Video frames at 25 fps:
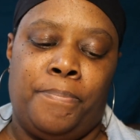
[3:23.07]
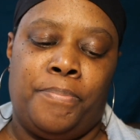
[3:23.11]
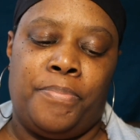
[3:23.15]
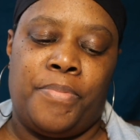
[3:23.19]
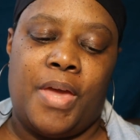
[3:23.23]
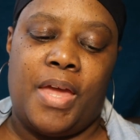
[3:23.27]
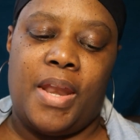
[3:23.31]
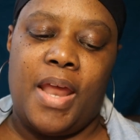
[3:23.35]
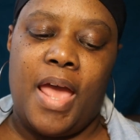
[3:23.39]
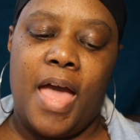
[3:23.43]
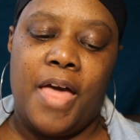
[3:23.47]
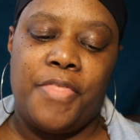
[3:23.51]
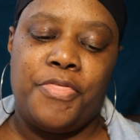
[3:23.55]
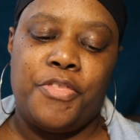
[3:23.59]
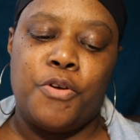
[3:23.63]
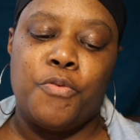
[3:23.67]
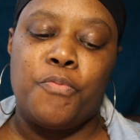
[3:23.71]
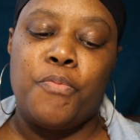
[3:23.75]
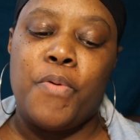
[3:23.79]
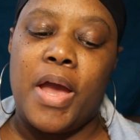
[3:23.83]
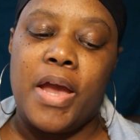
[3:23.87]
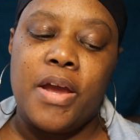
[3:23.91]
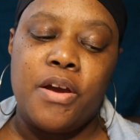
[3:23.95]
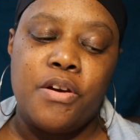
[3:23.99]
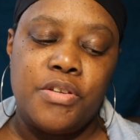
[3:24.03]
had the
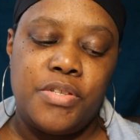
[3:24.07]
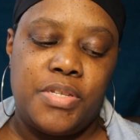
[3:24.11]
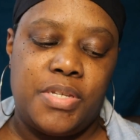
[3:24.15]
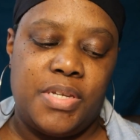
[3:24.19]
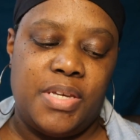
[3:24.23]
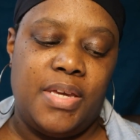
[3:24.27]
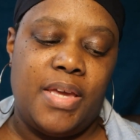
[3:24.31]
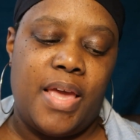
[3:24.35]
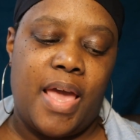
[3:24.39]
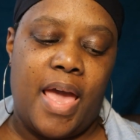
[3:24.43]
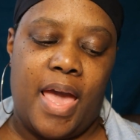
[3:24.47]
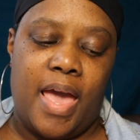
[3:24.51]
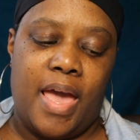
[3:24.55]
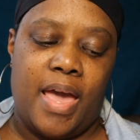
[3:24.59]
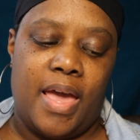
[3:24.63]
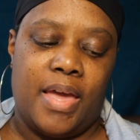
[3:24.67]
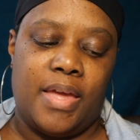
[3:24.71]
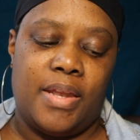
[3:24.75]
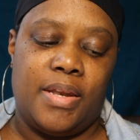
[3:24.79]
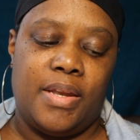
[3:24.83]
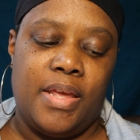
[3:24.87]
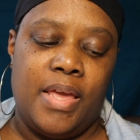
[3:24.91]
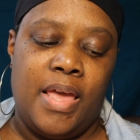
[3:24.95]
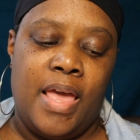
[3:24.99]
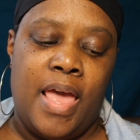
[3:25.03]
records he
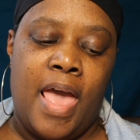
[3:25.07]
had